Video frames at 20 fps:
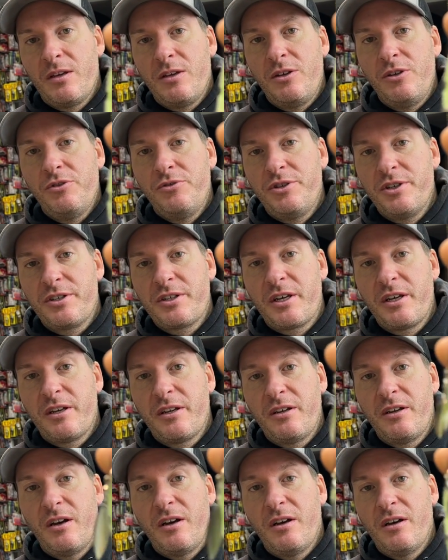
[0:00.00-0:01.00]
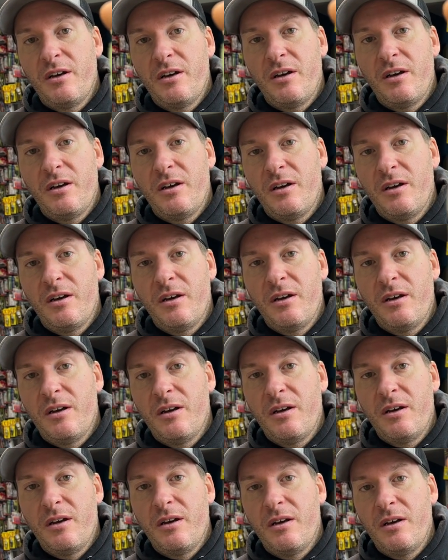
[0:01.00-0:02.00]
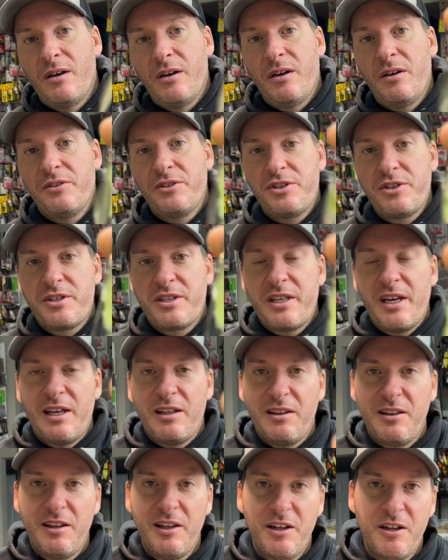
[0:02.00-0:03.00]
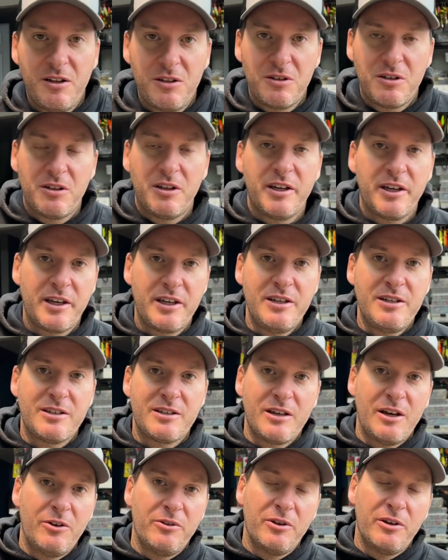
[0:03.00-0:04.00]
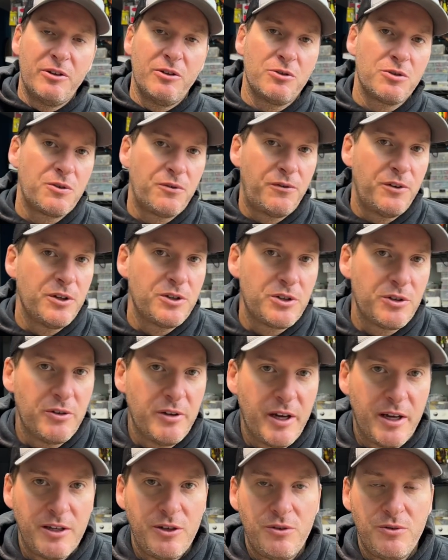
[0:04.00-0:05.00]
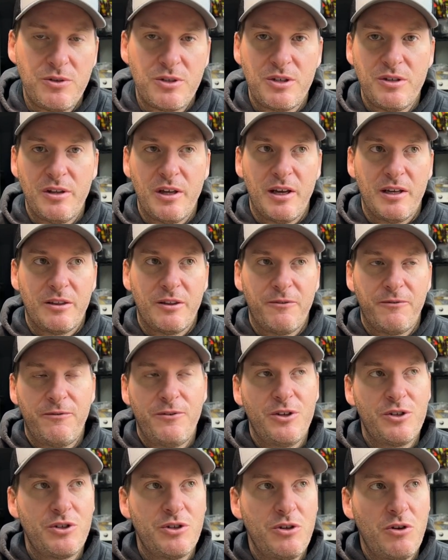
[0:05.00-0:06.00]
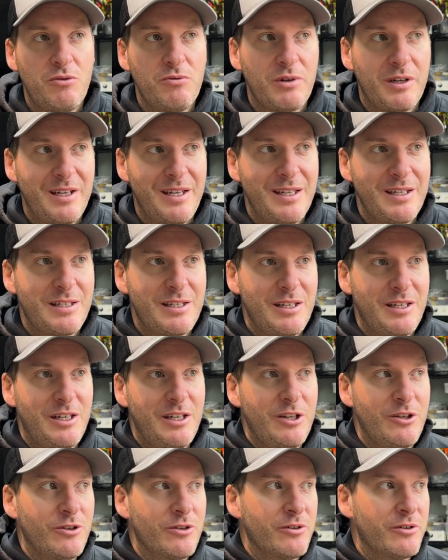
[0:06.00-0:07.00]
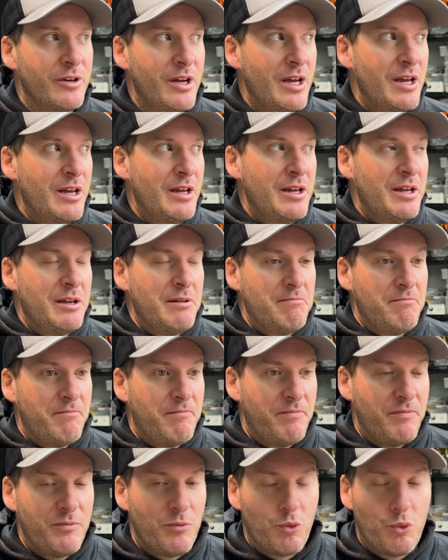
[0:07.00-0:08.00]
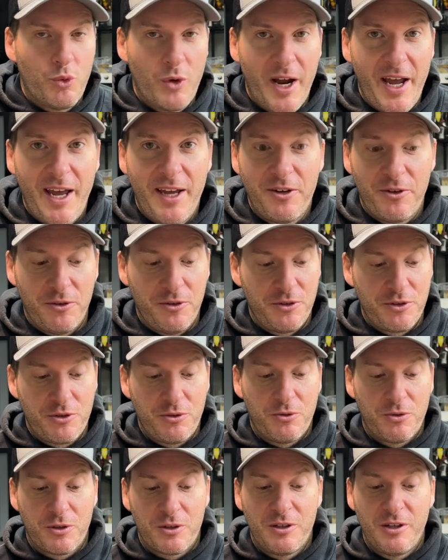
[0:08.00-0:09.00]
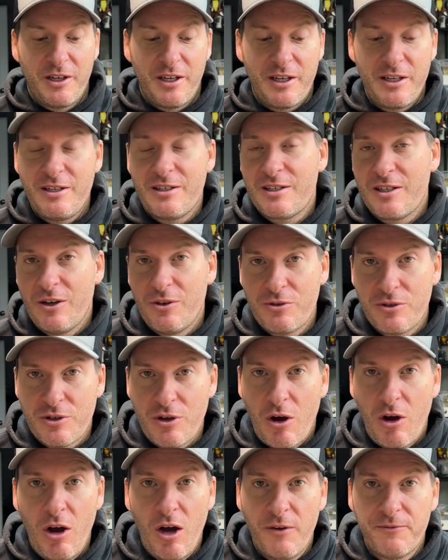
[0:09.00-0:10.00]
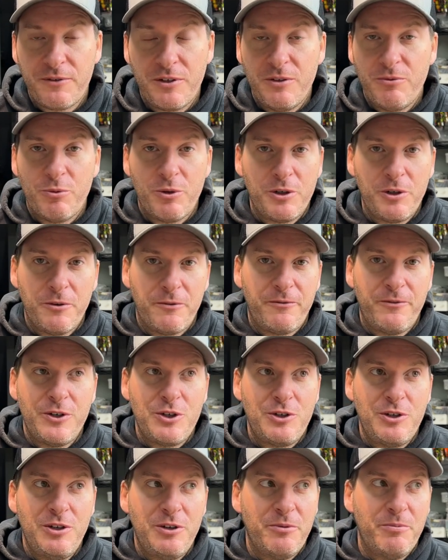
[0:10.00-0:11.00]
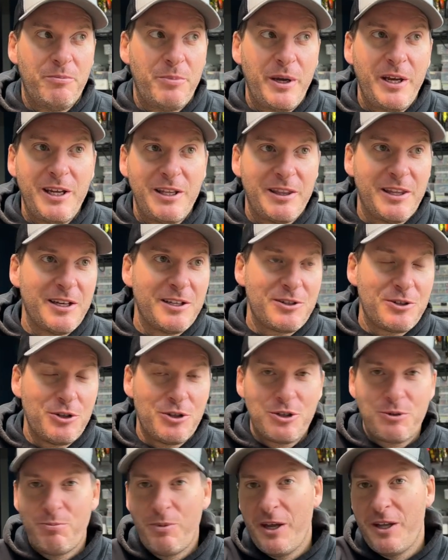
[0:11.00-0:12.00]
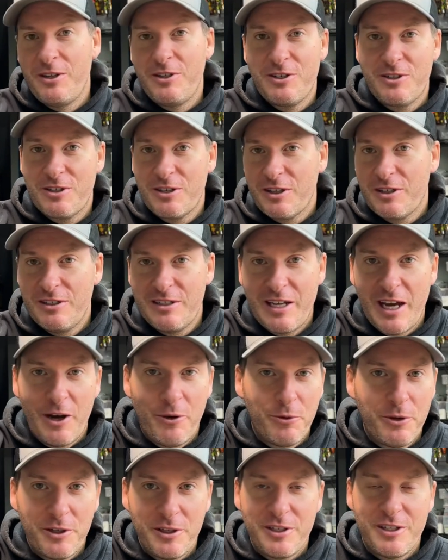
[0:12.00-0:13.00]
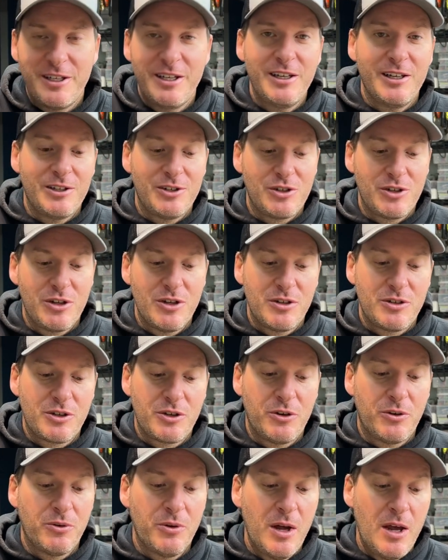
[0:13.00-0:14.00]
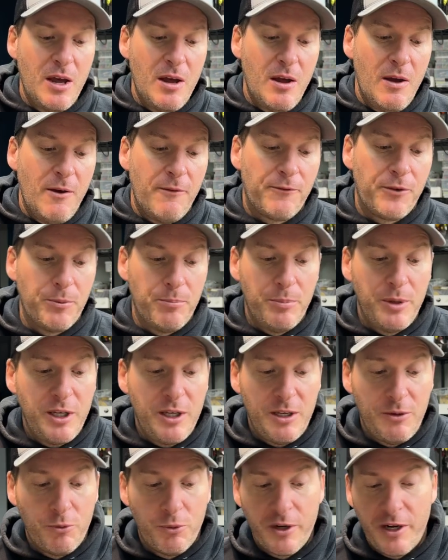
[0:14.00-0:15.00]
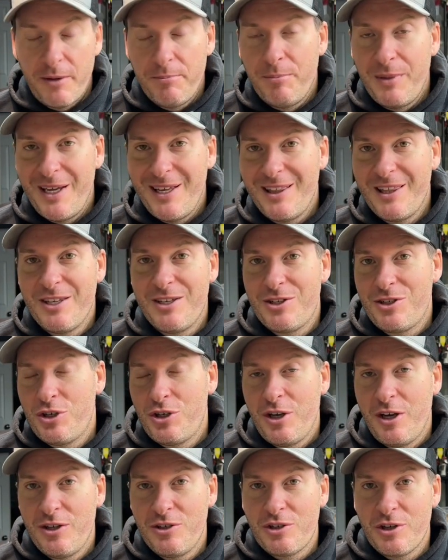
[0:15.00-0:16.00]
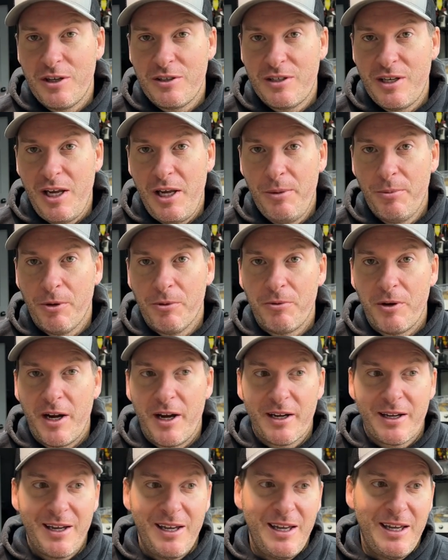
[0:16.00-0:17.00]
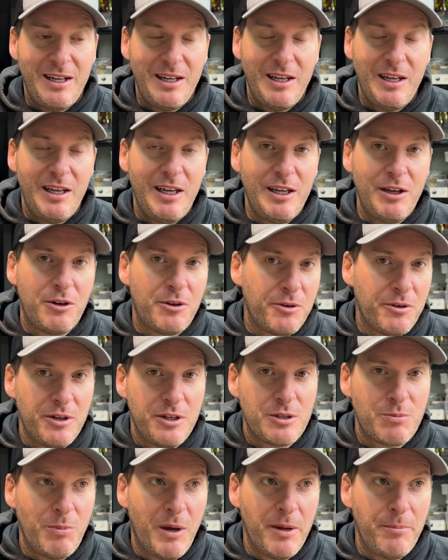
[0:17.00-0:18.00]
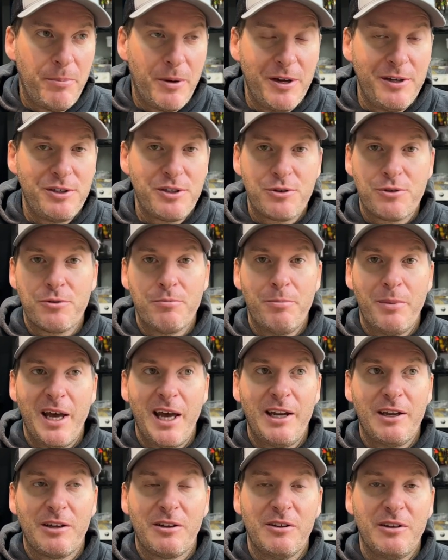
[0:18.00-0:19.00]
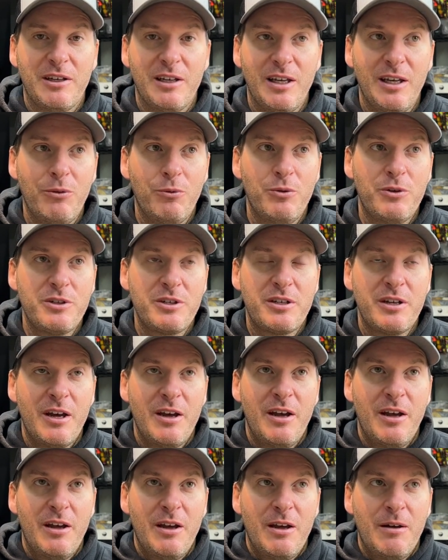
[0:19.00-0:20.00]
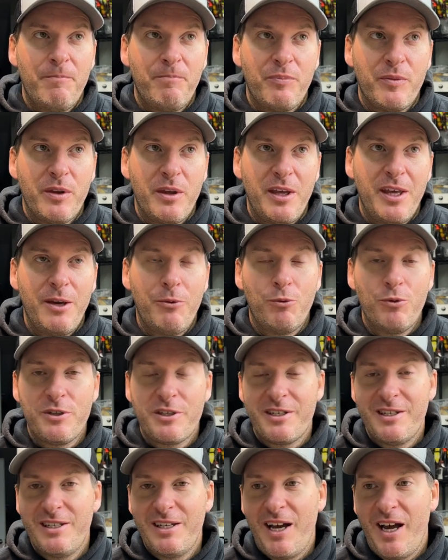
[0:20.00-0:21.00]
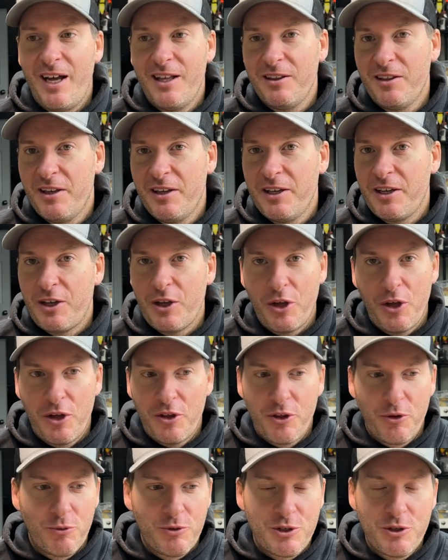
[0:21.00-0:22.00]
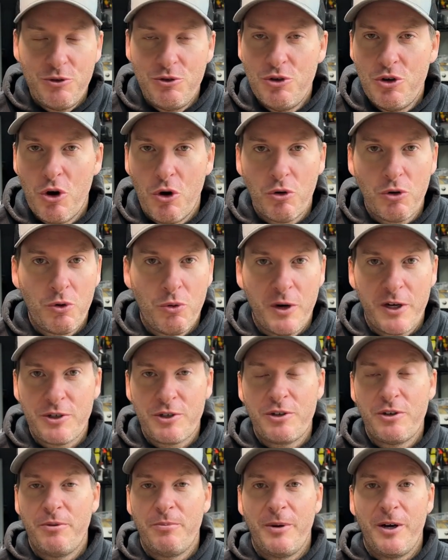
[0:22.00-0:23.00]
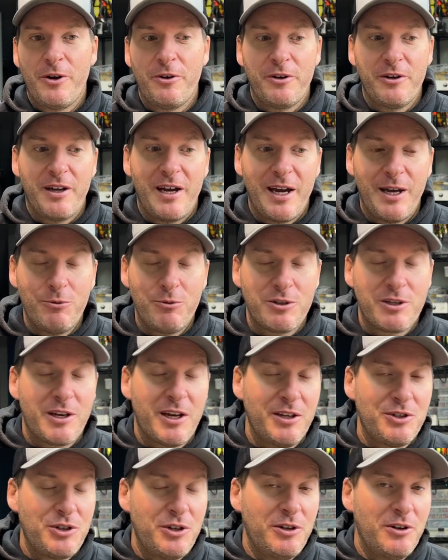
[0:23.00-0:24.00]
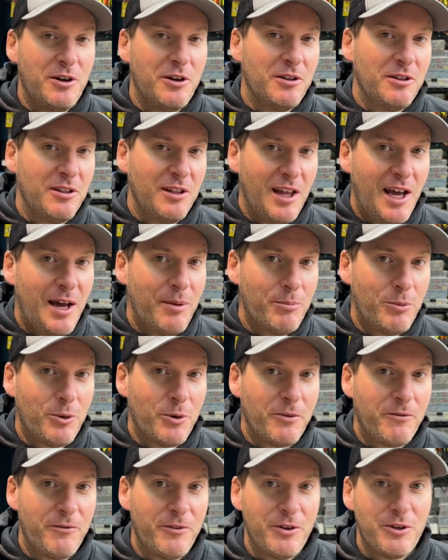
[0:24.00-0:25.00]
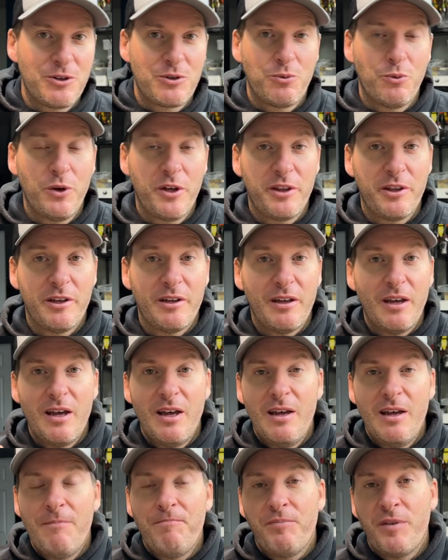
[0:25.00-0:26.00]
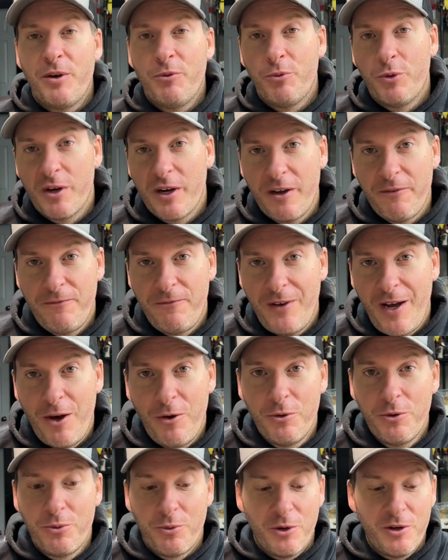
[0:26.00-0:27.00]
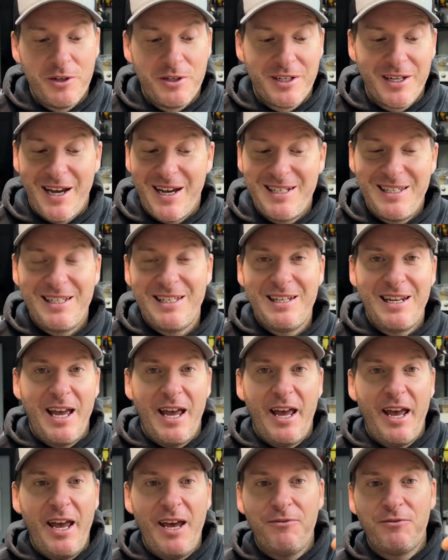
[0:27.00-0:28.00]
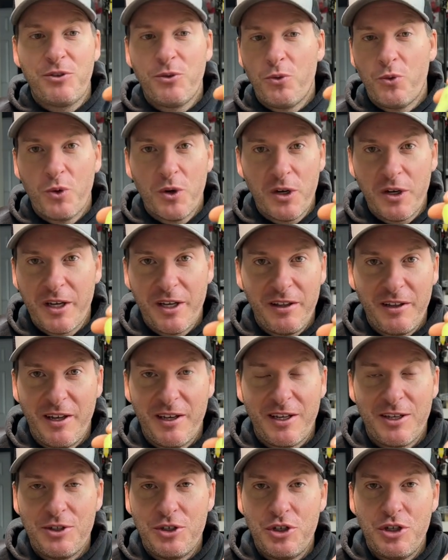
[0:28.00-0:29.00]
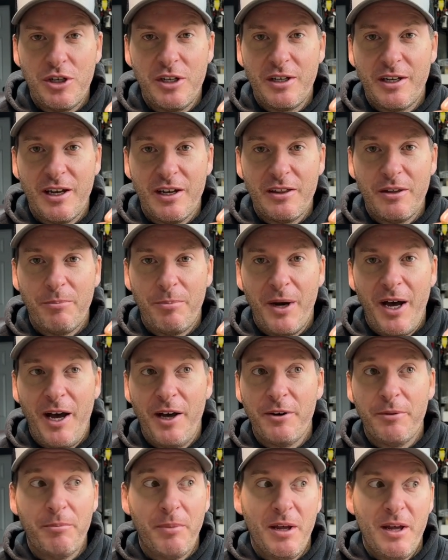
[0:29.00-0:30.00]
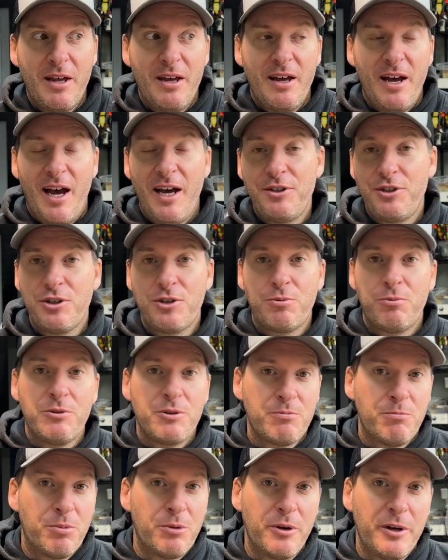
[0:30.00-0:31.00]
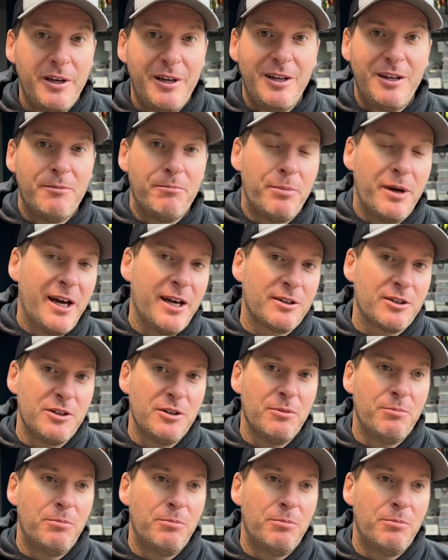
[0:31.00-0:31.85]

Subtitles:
You just get just that little clinking sound. And those fish are not used to that. The fish don't get to hear rattles or clinking sounds often when you're fishing a bait that suspends down a ditch. So for me, when I made this change on table rock, it increased my bites dramatically. It was not like there was no question about it. I was catching a lot more fish with it. And what I found was I didn't have to work it like a jig on the bottom. I just was bringing it back to the